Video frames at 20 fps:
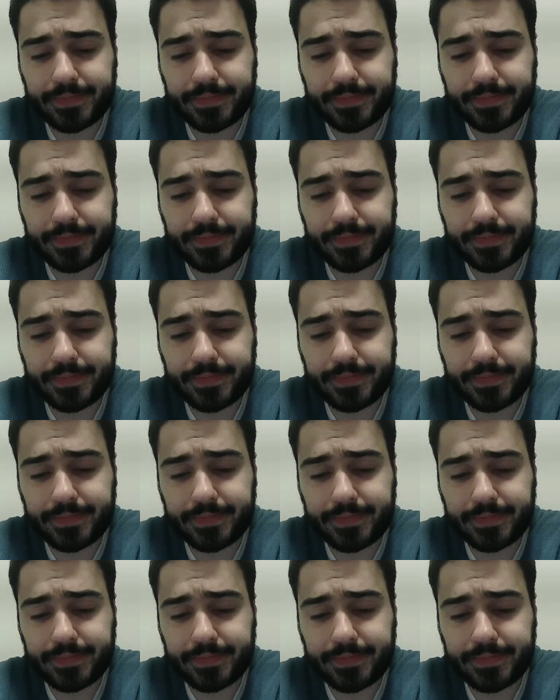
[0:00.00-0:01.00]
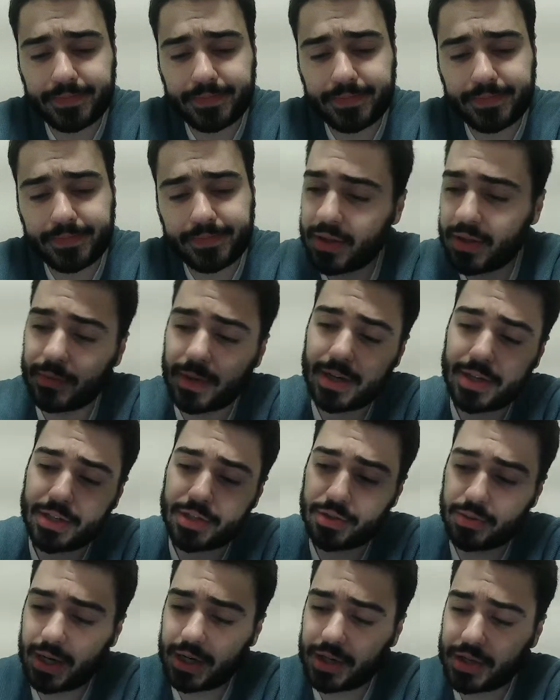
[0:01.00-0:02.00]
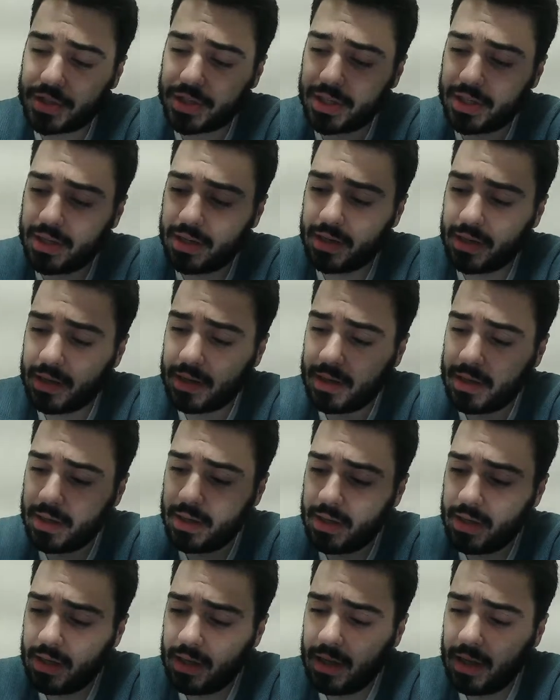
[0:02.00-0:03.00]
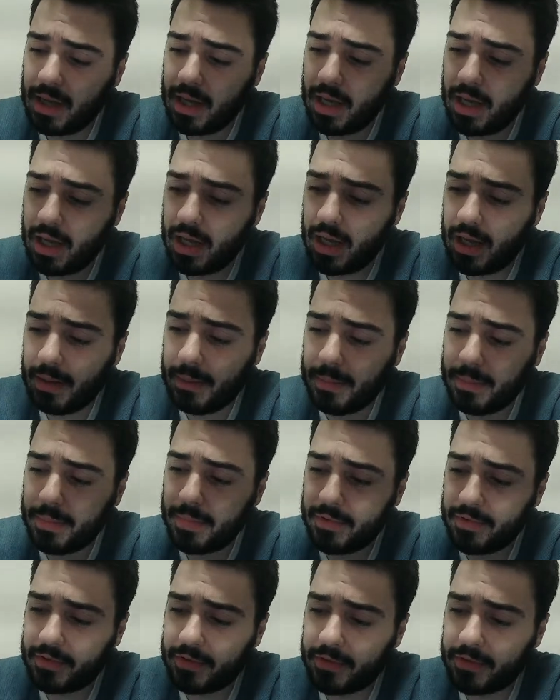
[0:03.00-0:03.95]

was definitely a step in the right direction from